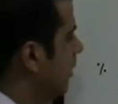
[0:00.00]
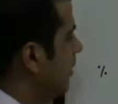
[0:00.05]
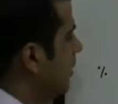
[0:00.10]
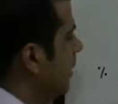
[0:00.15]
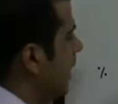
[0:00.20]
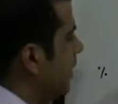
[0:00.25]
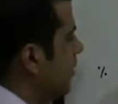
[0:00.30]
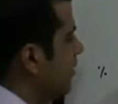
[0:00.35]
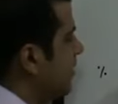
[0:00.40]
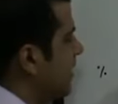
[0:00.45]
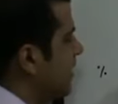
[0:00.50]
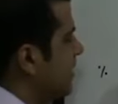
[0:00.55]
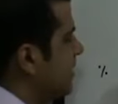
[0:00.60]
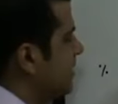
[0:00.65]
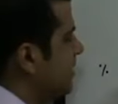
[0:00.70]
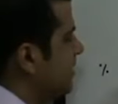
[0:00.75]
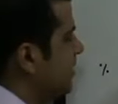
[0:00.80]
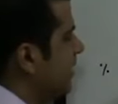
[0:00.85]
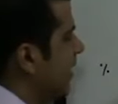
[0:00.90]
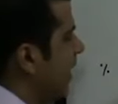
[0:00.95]
That
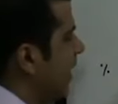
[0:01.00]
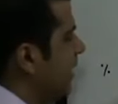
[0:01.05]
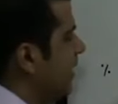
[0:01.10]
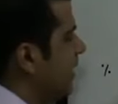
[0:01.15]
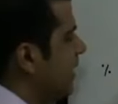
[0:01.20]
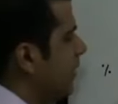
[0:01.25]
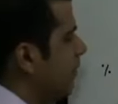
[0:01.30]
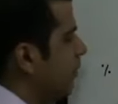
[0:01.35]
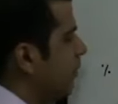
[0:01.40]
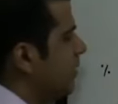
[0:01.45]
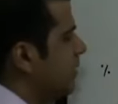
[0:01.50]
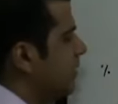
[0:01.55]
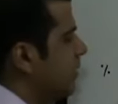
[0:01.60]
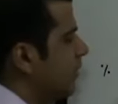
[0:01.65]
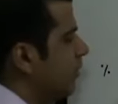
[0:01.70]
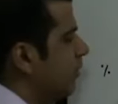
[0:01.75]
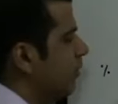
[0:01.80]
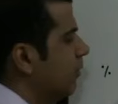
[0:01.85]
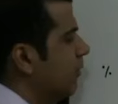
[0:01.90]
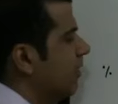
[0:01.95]
means
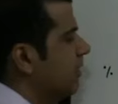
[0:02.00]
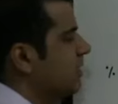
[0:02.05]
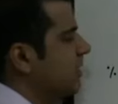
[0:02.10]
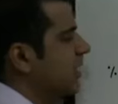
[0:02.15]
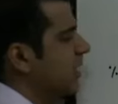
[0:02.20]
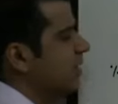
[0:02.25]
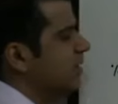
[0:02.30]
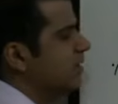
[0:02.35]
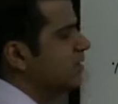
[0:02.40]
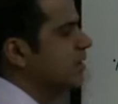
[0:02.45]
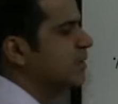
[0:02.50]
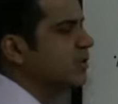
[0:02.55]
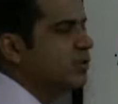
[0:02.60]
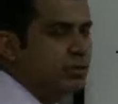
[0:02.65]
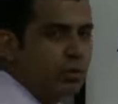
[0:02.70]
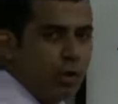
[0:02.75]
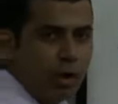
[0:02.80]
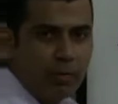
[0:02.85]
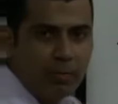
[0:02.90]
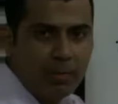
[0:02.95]
90% of the sales is
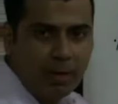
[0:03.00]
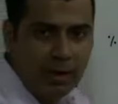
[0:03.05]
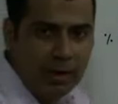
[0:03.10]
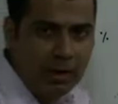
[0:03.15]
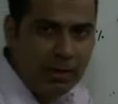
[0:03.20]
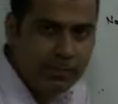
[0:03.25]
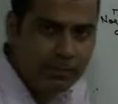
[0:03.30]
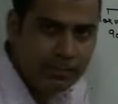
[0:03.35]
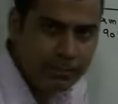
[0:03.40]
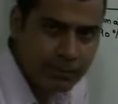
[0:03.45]
normal,